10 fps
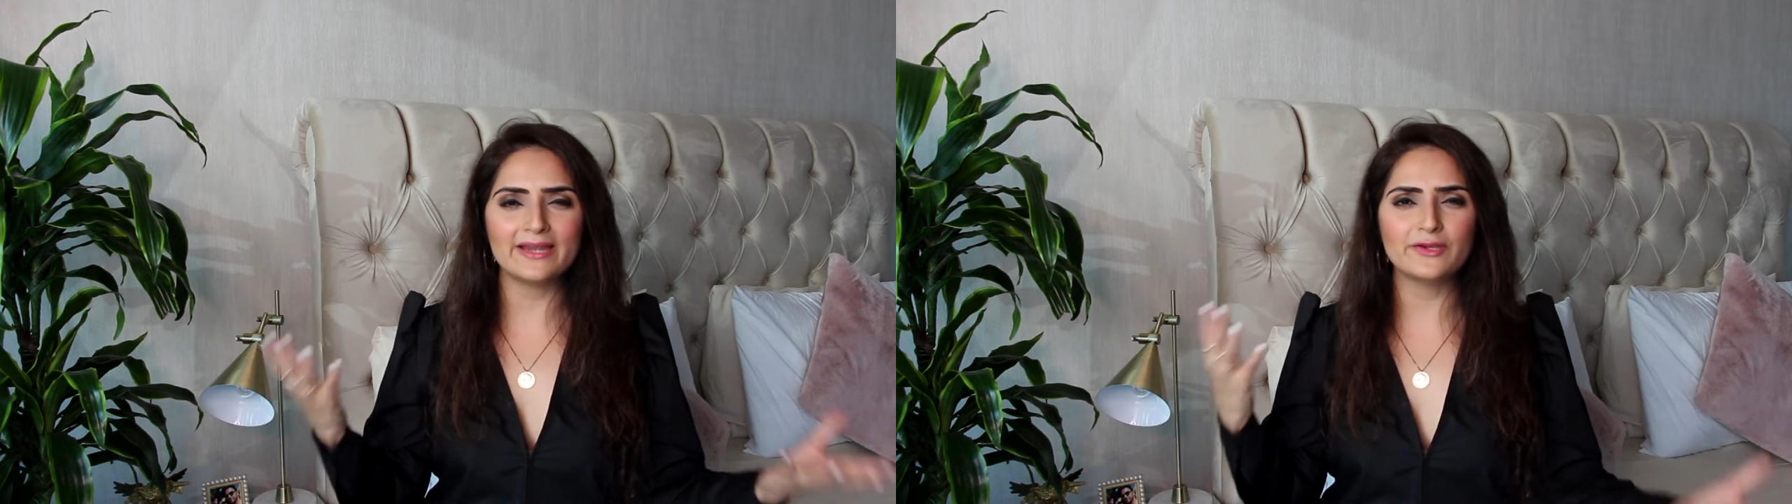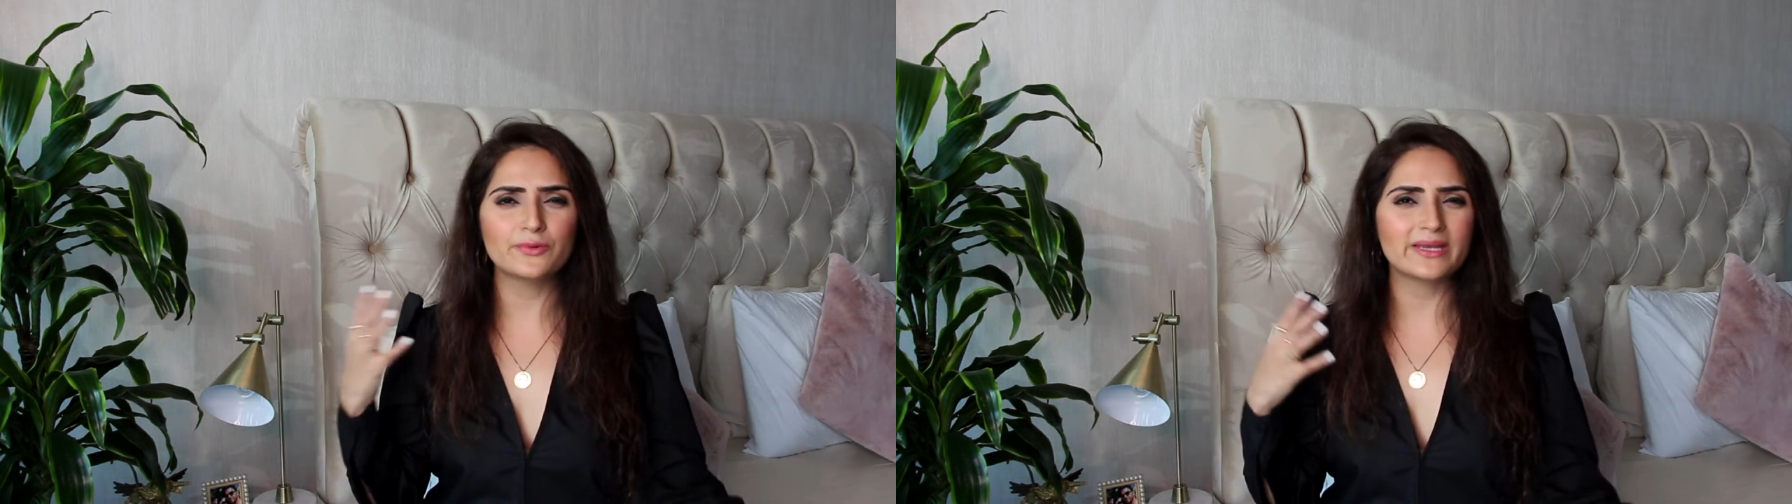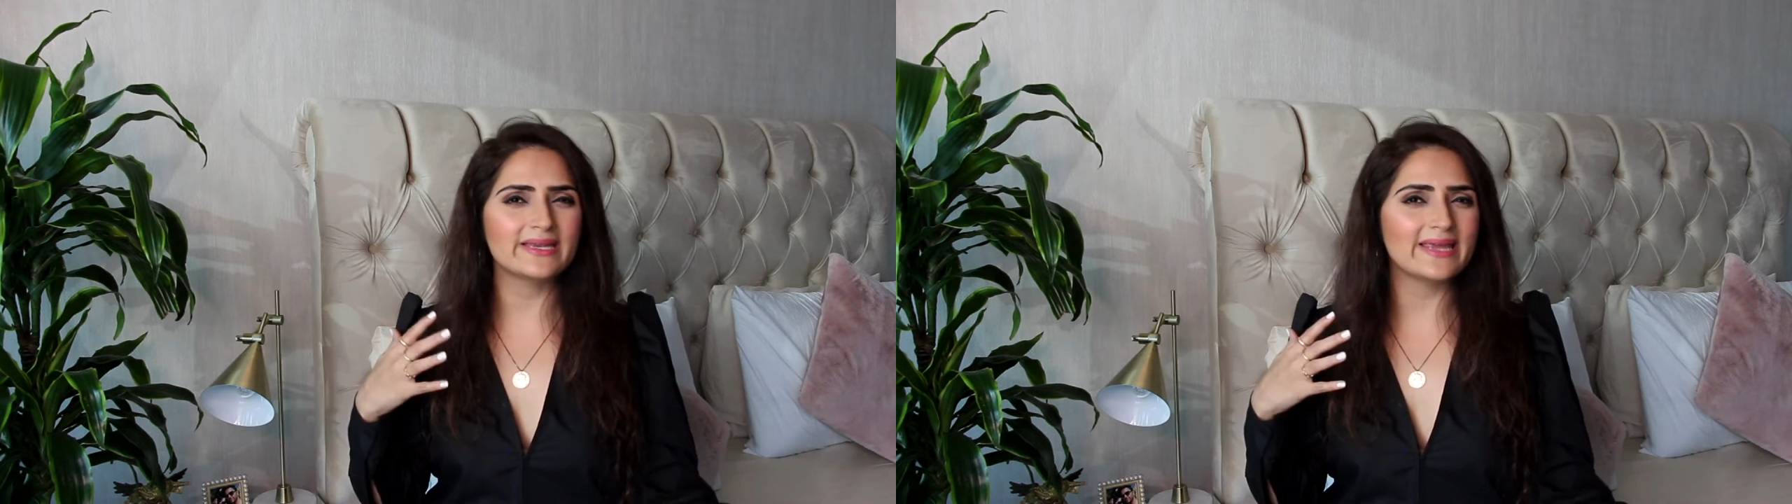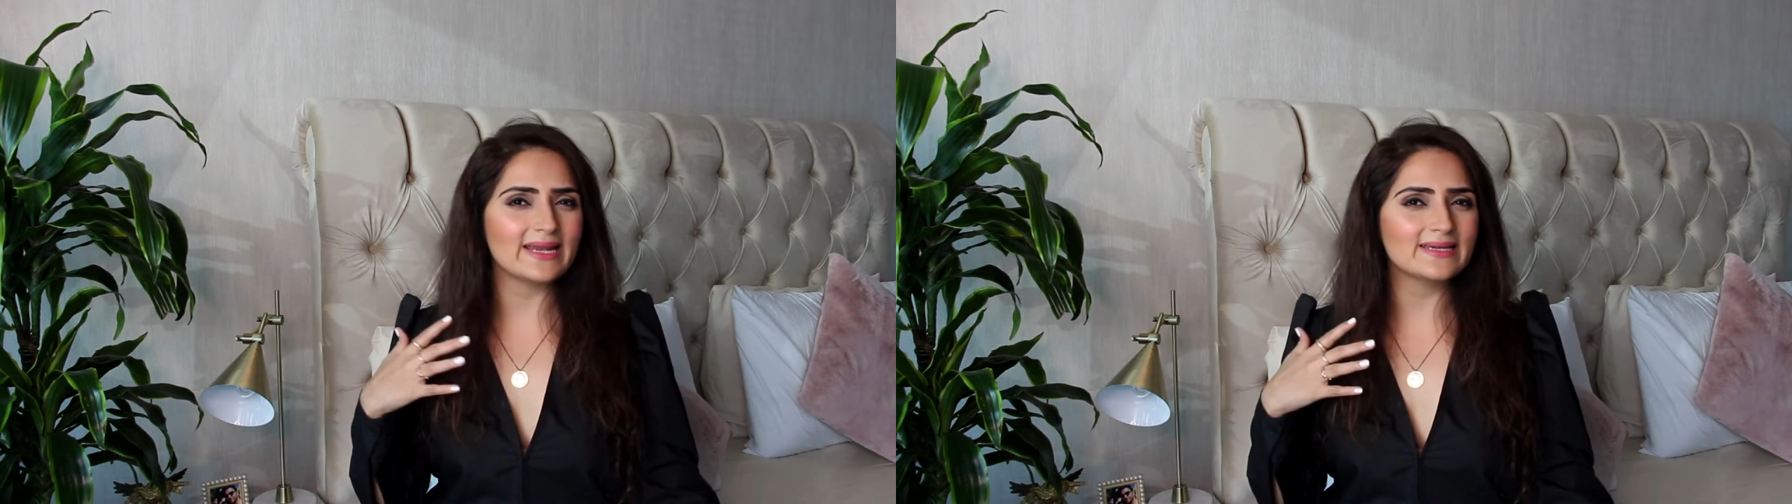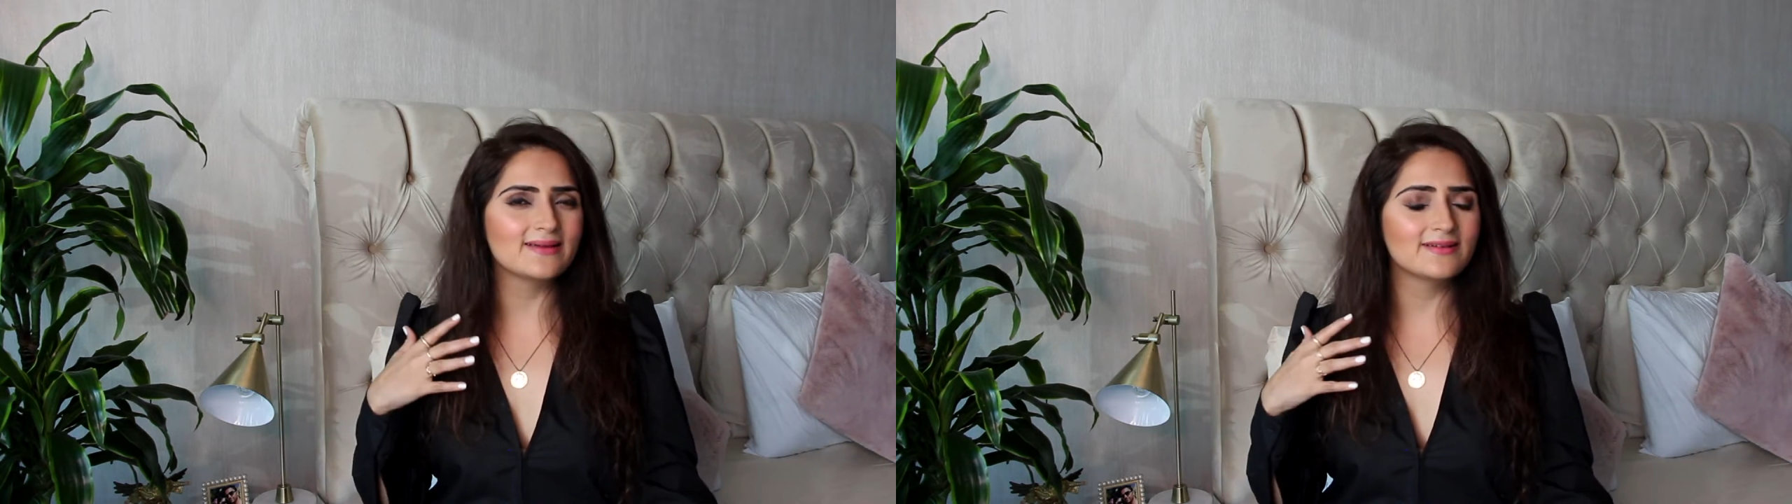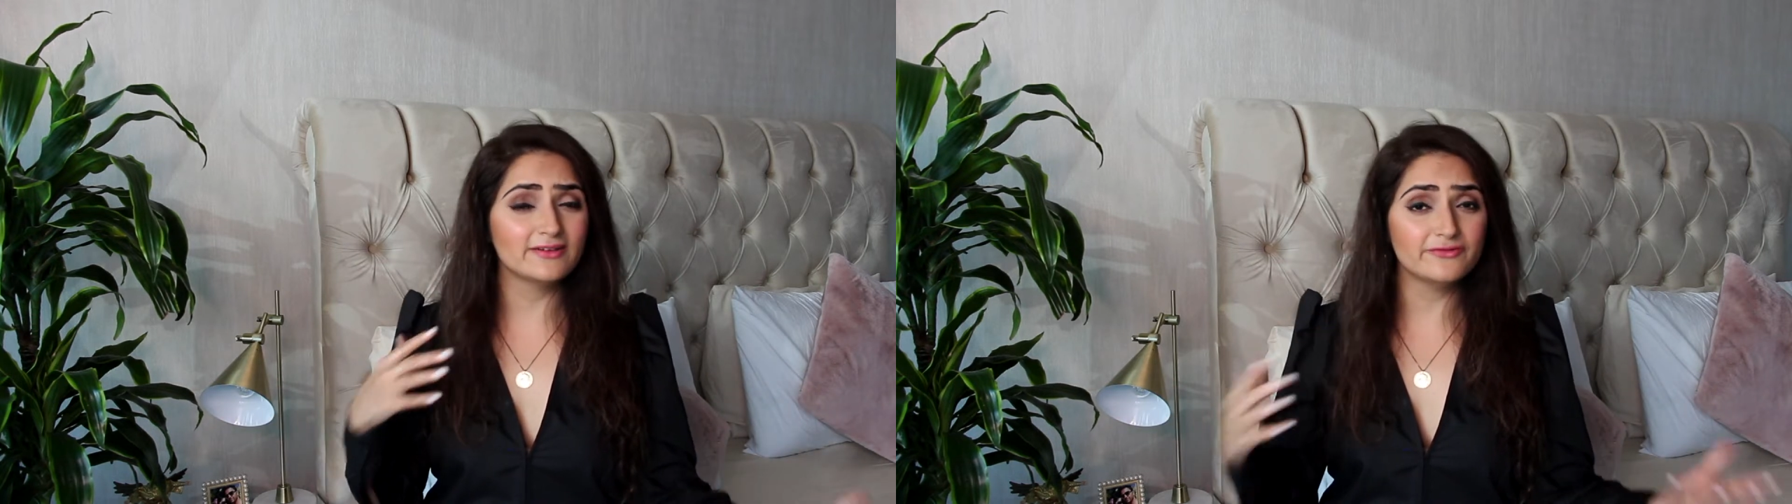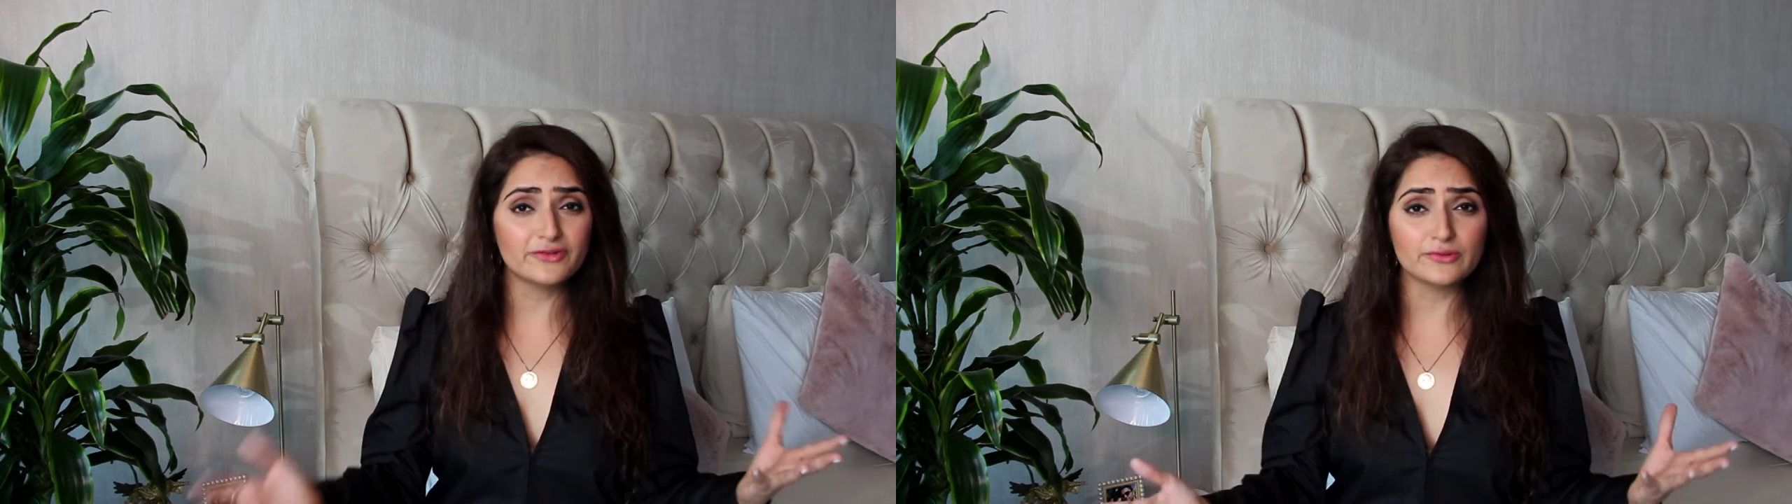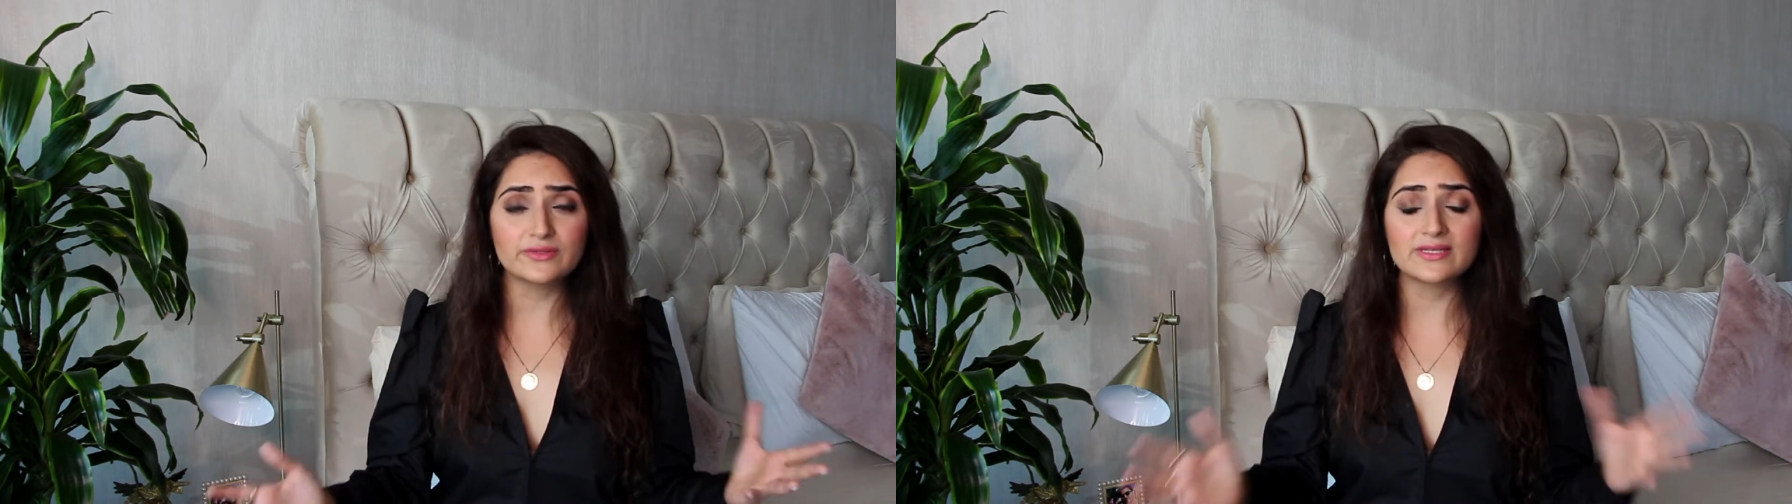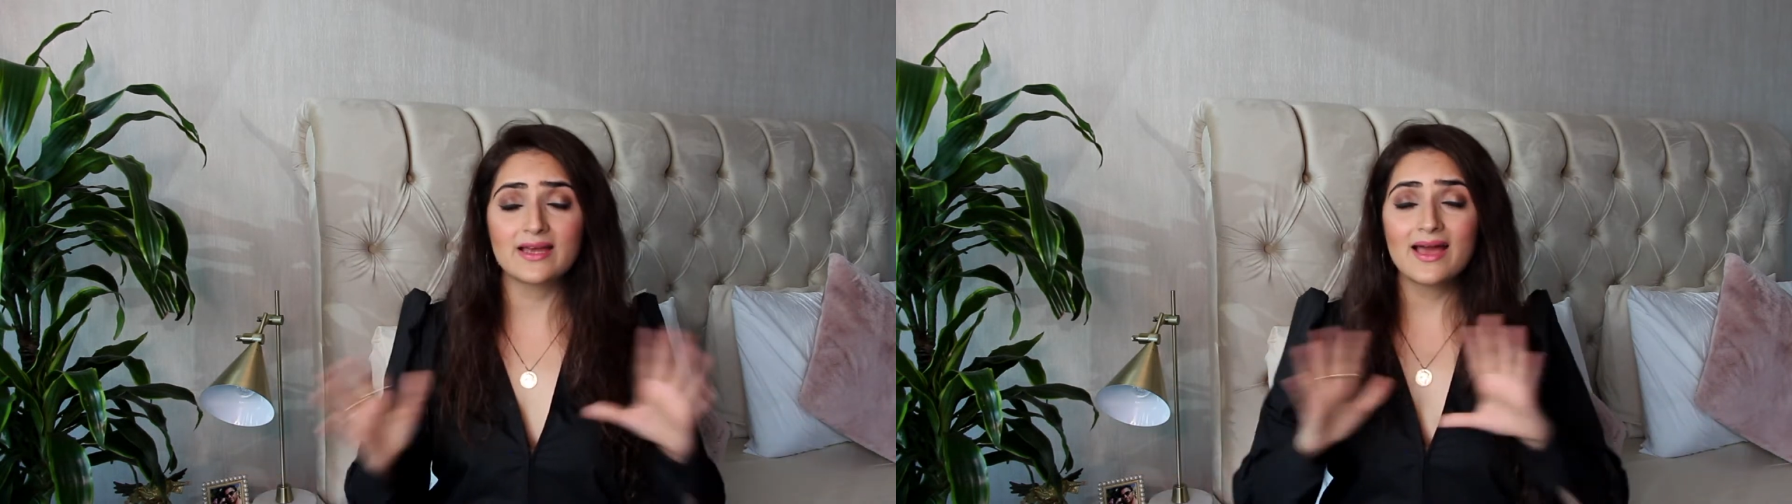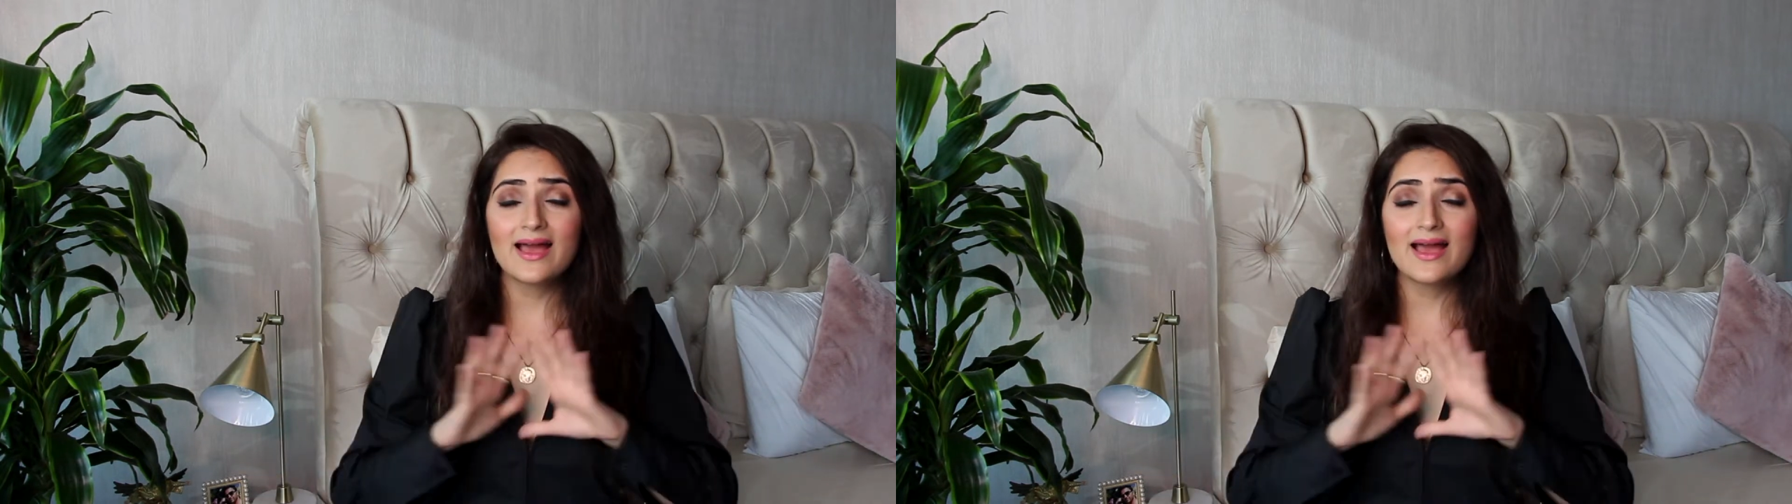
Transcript: and you can get confused.